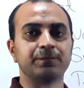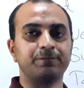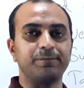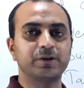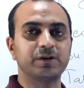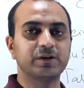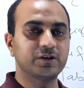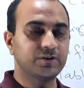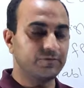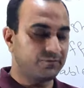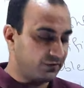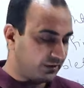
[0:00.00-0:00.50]

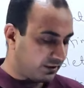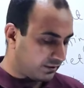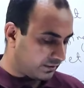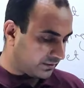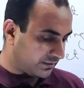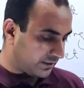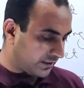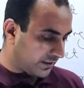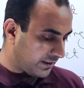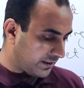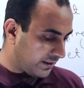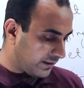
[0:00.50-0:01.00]
chipping
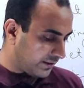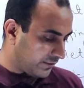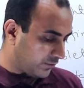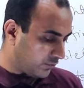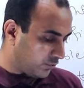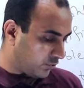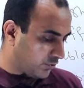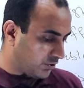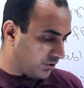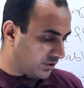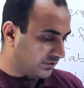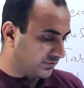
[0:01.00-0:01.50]
defect
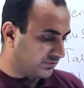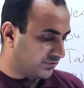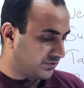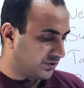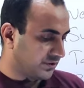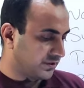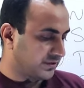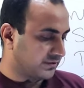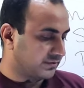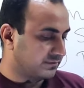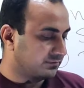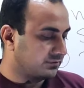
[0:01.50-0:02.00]
at coating
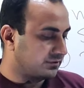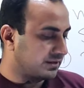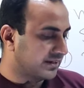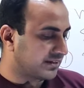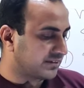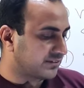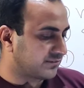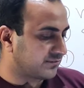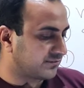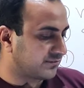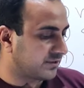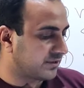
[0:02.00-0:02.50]
stage
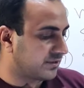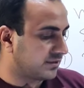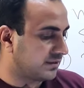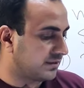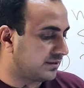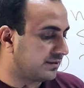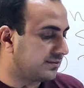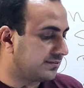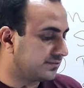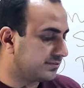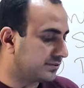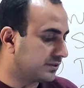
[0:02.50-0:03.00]
next
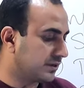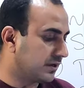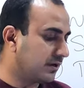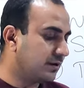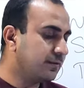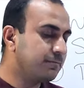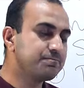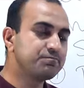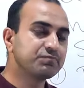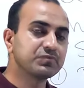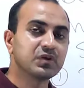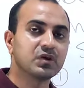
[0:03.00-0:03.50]
one is
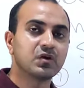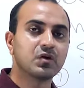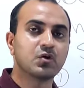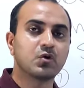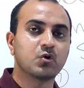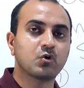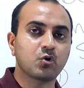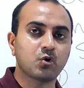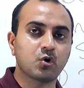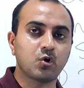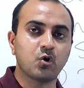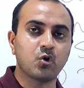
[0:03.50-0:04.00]
the
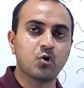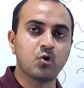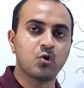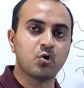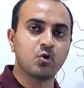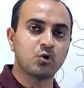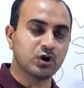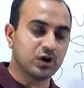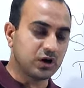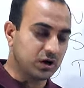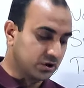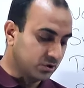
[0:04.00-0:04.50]

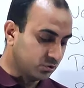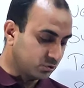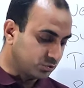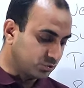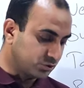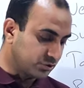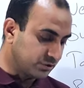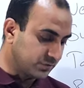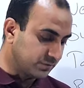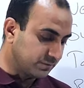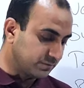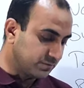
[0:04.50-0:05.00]
core
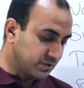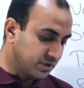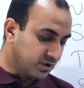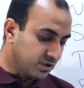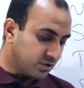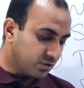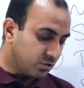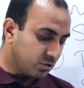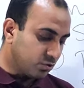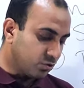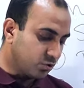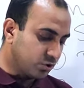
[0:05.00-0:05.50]
erosion
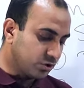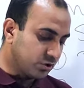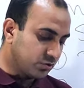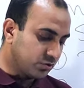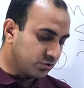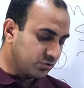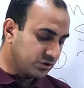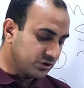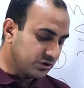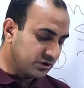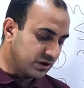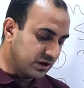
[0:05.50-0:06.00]
core
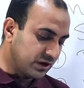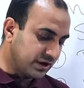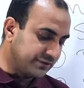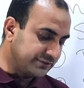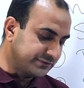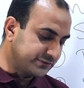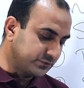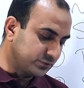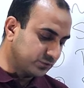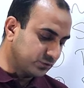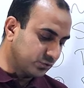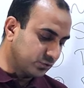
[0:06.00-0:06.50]
erosion
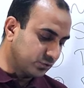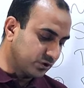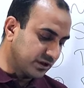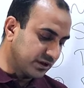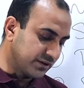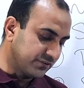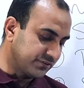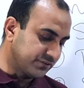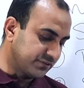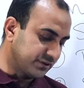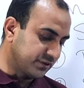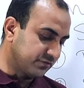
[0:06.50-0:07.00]
also
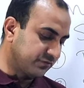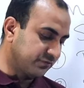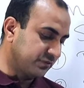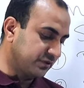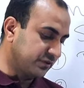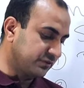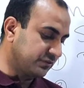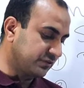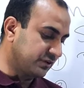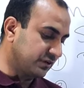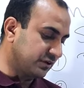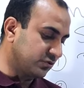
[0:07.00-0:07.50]
known as
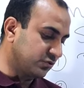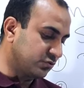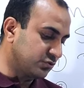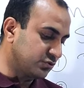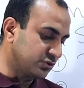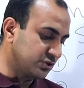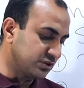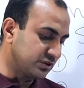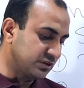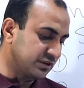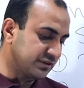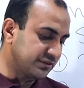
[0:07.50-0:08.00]
surface
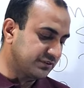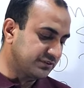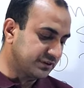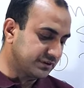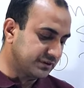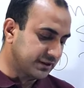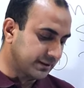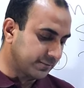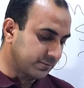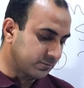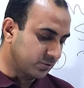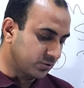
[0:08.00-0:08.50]
erosion is
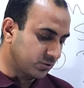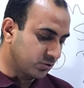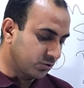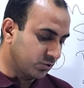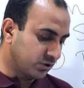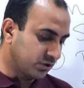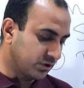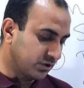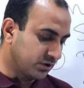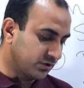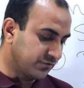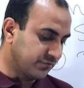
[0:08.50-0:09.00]
the tablet
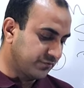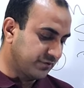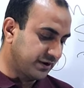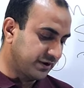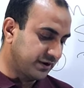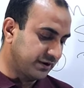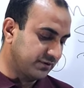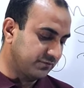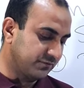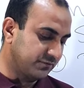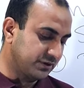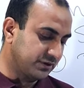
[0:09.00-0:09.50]
coating
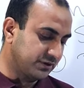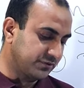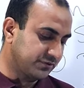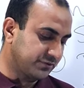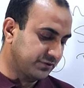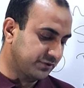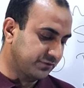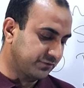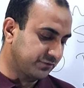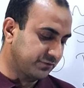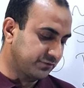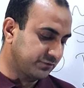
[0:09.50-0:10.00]
defect where
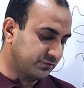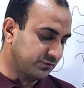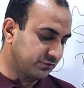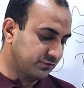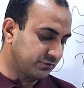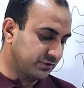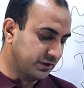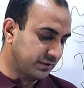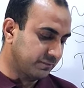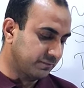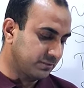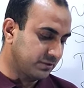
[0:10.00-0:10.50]
surface
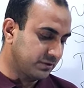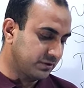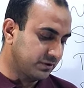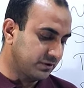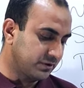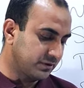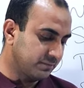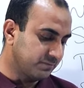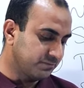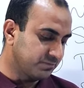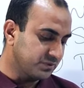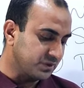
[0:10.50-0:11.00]
of
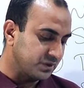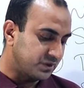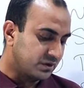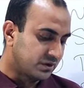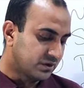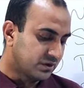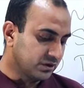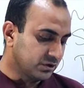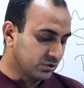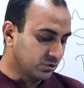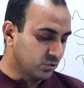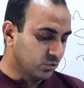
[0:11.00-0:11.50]
tablet
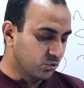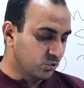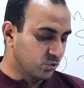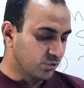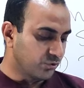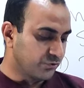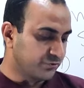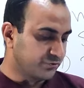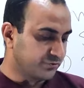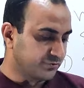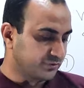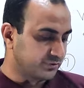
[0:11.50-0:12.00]

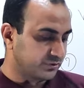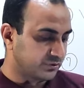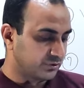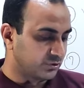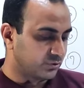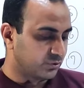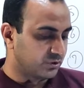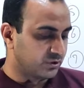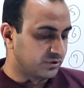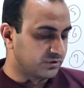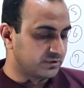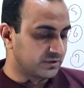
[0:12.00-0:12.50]
erodes
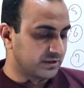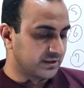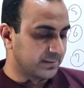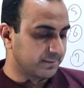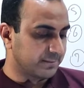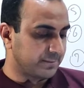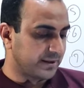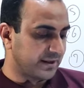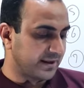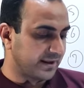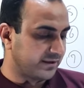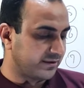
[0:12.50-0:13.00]
during
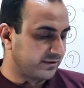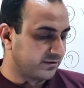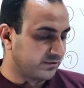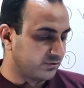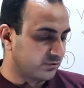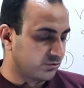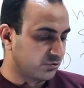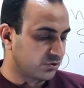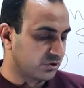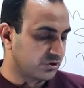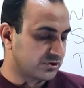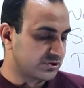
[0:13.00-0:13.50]
the pan
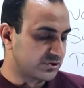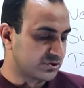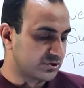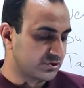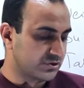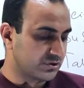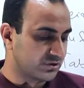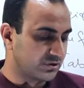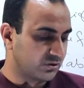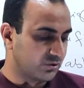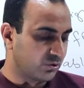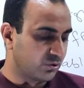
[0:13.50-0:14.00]

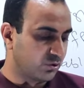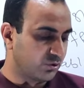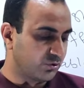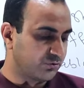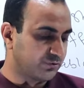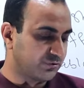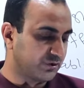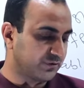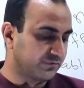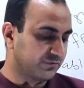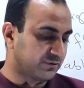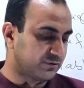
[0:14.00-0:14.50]
rotation or
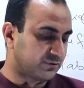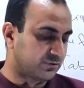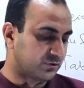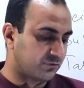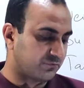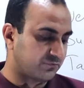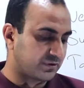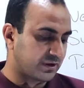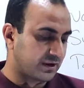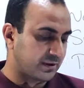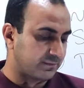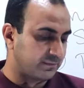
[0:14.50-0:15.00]
surface
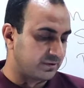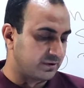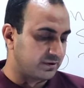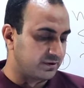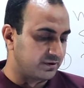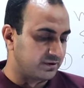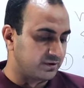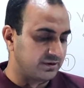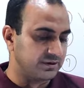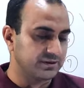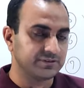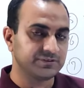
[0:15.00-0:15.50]
of
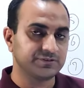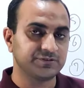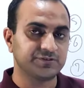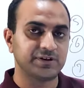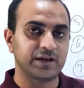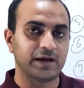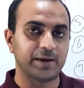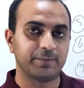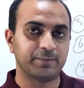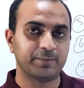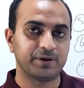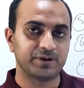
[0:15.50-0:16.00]
tablet is
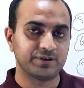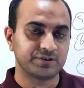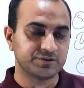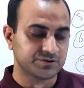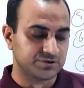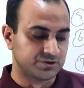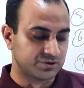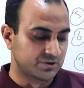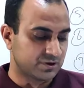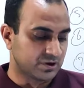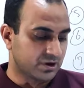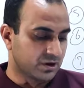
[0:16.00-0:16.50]

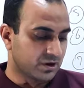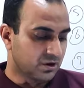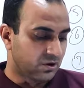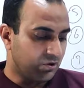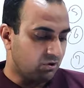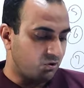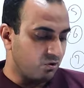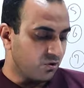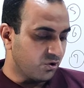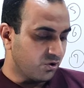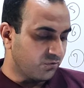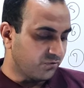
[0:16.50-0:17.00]
damaged
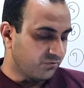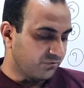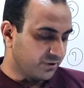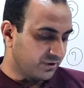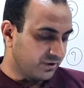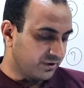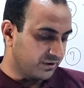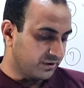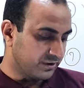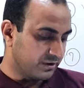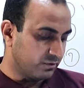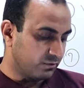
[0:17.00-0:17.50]
or
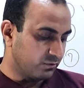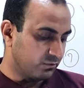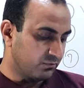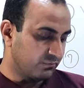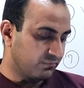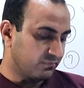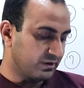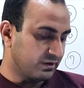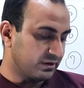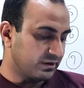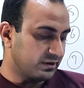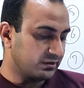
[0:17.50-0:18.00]
worn
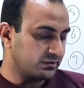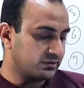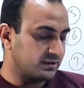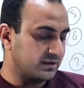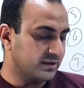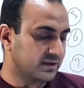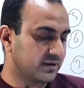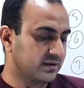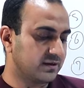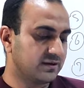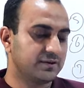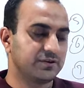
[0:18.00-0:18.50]
out what are
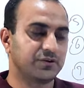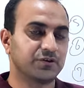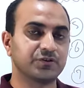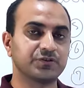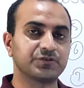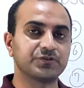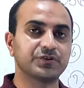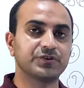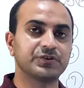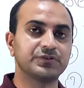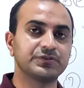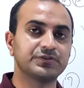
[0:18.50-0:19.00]
the
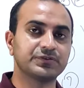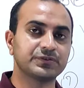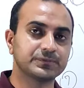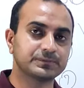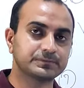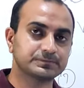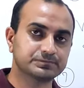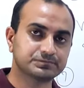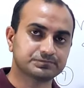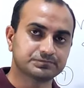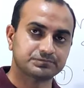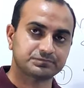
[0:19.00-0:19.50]

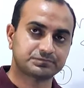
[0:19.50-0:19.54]
reasons